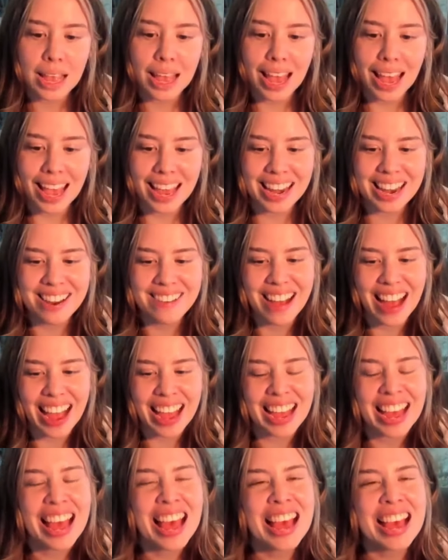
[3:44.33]

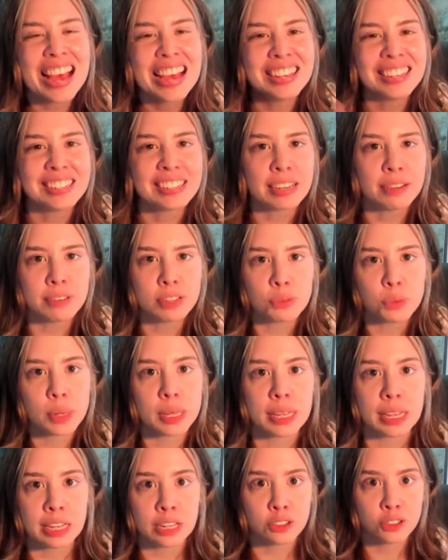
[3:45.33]
Anyway, she was
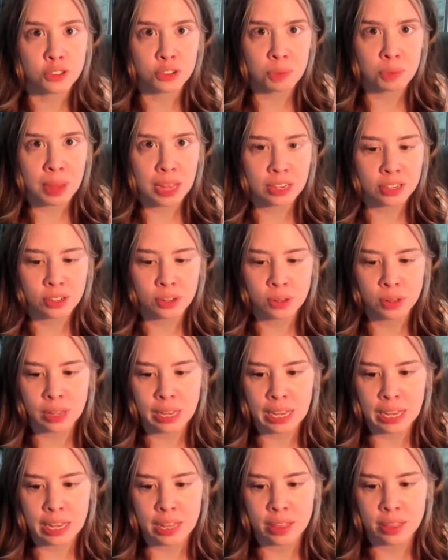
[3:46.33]
really instrumental
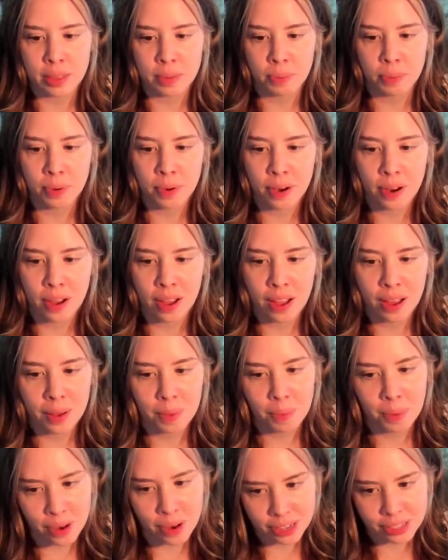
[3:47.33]
in the
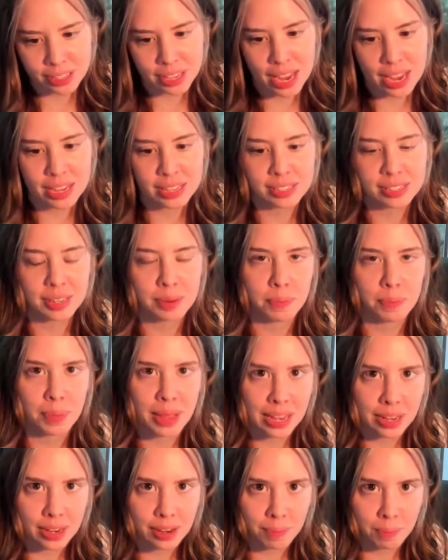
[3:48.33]
process and
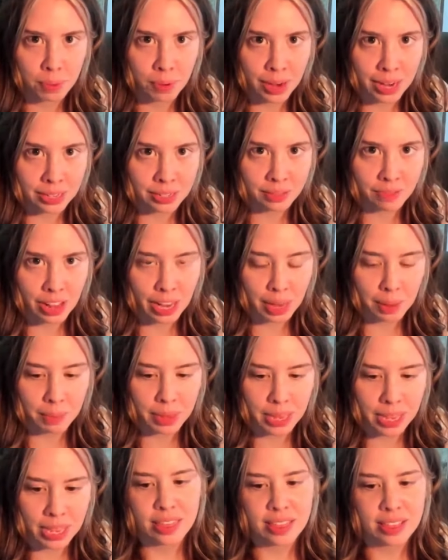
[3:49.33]
brand
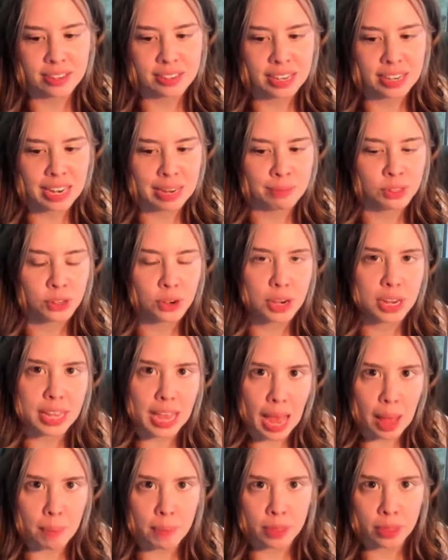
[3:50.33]
development. The team saw a
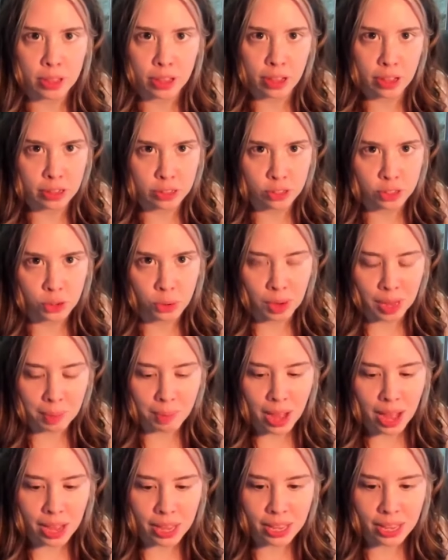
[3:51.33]
gap in the girls' toy
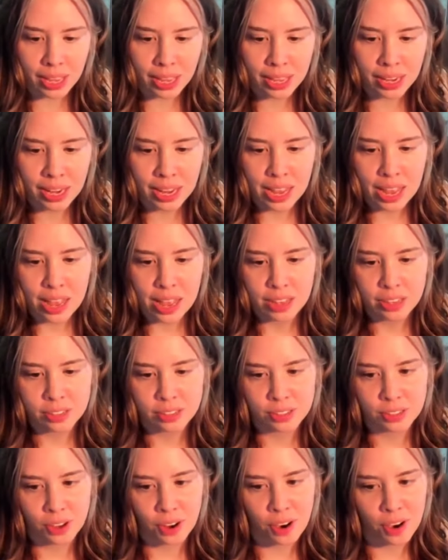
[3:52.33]
market.
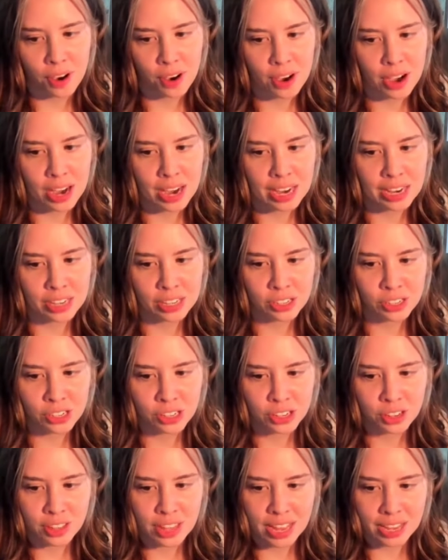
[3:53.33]
So in
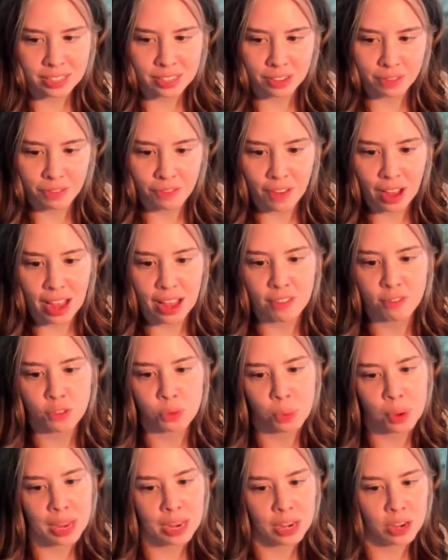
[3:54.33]
2005,
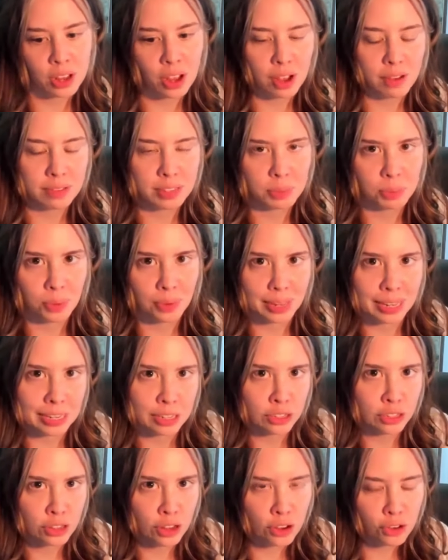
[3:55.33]
Tween Girl was broadly
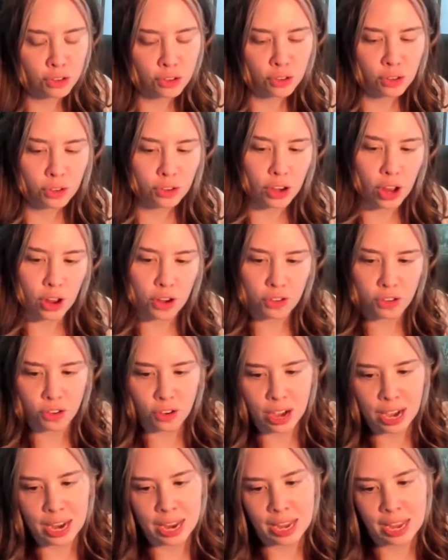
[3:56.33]
social,
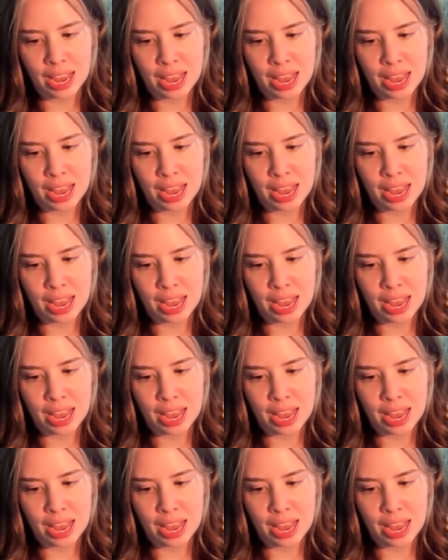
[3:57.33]
nurturing,